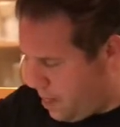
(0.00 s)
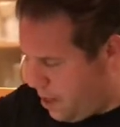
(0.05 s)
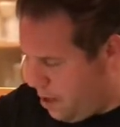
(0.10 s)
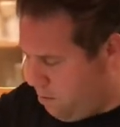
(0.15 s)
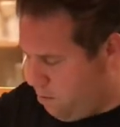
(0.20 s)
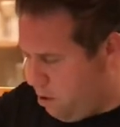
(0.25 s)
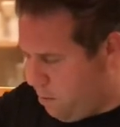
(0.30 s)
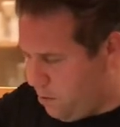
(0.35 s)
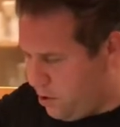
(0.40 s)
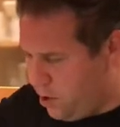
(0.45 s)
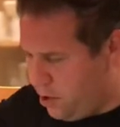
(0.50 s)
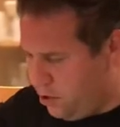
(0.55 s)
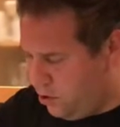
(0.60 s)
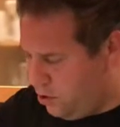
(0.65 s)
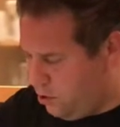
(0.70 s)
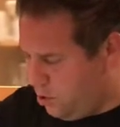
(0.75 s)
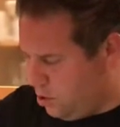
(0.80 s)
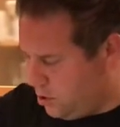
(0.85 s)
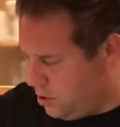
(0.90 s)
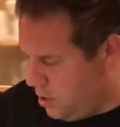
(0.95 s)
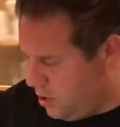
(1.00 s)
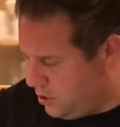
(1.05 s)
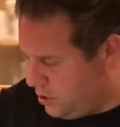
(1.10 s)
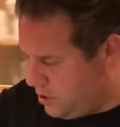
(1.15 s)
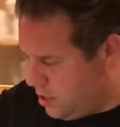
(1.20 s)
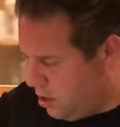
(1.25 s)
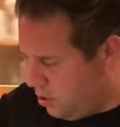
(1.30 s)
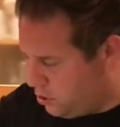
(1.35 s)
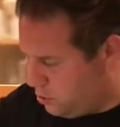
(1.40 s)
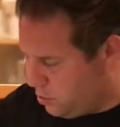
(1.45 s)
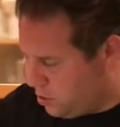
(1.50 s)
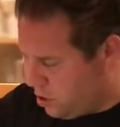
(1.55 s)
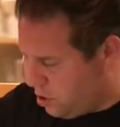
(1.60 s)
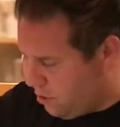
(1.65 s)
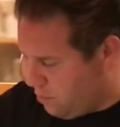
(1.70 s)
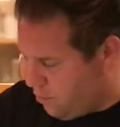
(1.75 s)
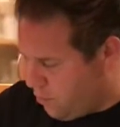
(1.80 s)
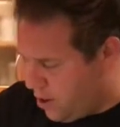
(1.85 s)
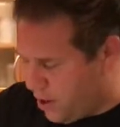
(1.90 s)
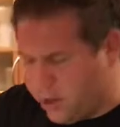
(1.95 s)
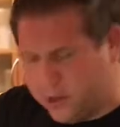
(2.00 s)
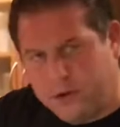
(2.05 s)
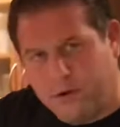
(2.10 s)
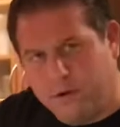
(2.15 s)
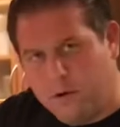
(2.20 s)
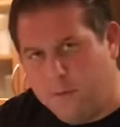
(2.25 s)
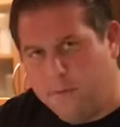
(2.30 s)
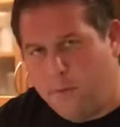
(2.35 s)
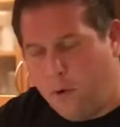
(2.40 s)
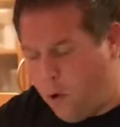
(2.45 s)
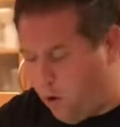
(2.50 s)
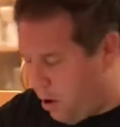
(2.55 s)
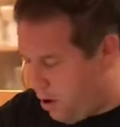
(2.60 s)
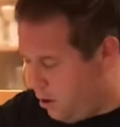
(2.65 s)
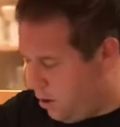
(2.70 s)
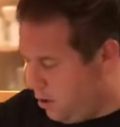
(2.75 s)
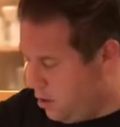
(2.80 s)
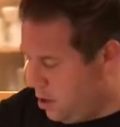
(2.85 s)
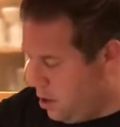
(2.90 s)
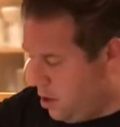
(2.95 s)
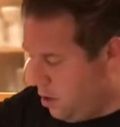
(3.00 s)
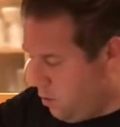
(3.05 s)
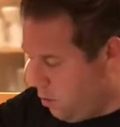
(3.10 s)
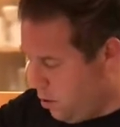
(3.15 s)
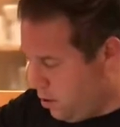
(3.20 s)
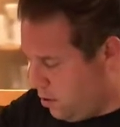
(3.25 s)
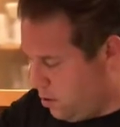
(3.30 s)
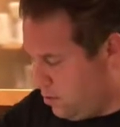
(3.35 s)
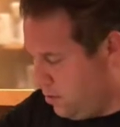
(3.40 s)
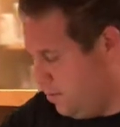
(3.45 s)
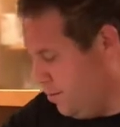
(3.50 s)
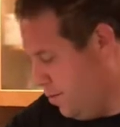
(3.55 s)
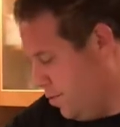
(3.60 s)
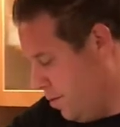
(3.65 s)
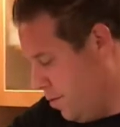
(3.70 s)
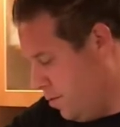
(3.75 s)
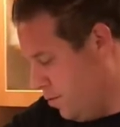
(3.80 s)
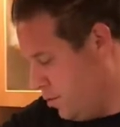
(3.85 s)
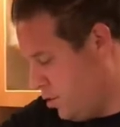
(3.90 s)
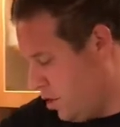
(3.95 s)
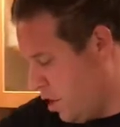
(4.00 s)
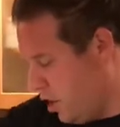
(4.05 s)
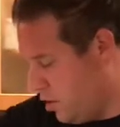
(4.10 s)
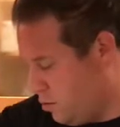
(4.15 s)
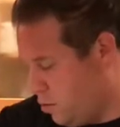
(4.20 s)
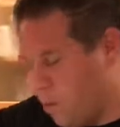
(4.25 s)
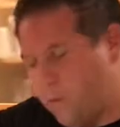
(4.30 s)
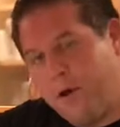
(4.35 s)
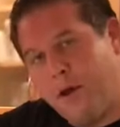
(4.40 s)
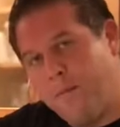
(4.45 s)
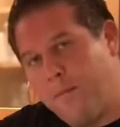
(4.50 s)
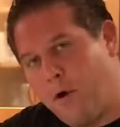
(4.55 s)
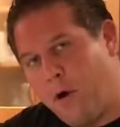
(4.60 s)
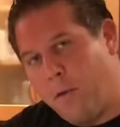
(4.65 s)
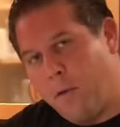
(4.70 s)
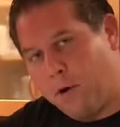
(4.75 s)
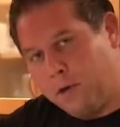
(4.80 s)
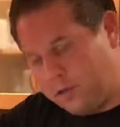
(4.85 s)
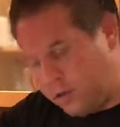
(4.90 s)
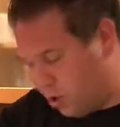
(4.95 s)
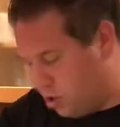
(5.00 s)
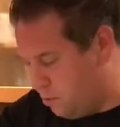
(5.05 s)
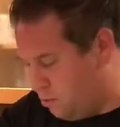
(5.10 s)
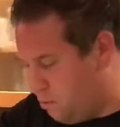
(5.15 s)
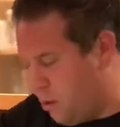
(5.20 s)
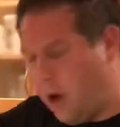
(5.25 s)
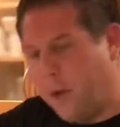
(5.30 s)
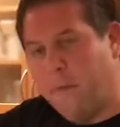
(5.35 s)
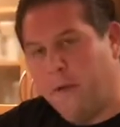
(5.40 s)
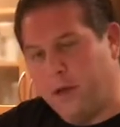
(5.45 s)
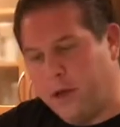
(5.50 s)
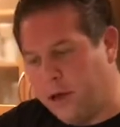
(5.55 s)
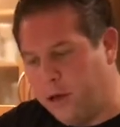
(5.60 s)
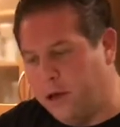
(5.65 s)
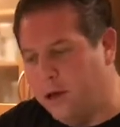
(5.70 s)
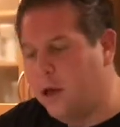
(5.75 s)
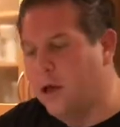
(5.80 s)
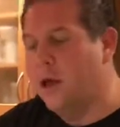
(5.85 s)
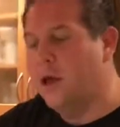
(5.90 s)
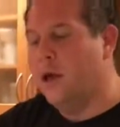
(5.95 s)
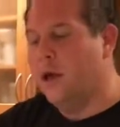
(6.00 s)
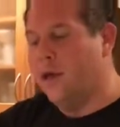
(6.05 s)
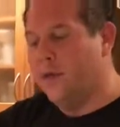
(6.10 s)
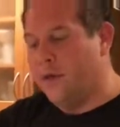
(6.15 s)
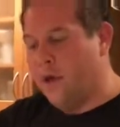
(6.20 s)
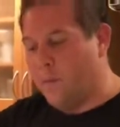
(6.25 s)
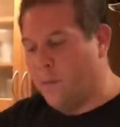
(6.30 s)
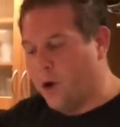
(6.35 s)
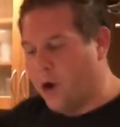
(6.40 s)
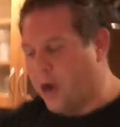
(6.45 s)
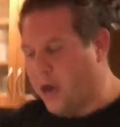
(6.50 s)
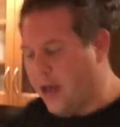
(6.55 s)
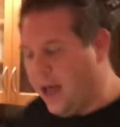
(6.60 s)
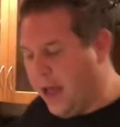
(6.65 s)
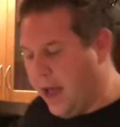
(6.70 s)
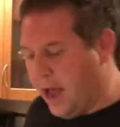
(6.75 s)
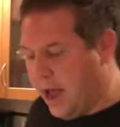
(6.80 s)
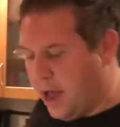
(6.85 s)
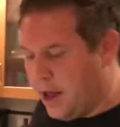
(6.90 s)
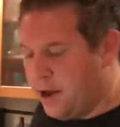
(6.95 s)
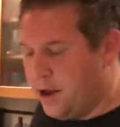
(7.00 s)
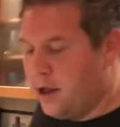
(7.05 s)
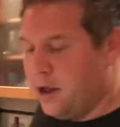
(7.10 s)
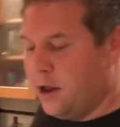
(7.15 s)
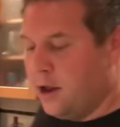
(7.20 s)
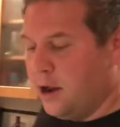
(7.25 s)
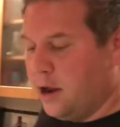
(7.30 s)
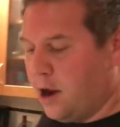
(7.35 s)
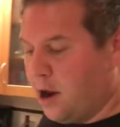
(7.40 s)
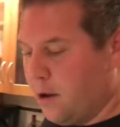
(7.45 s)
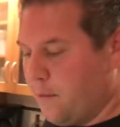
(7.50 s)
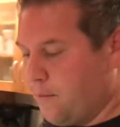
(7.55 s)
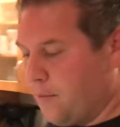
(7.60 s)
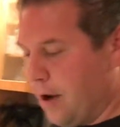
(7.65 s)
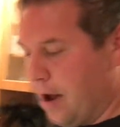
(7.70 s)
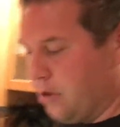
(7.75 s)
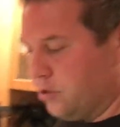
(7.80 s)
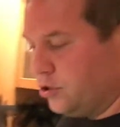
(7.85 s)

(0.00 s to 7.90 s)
And what we're going to do with this now is we're going to bring it to a boil. Sauce won't really boil. Once it starts bubbling, then we're going to add our brown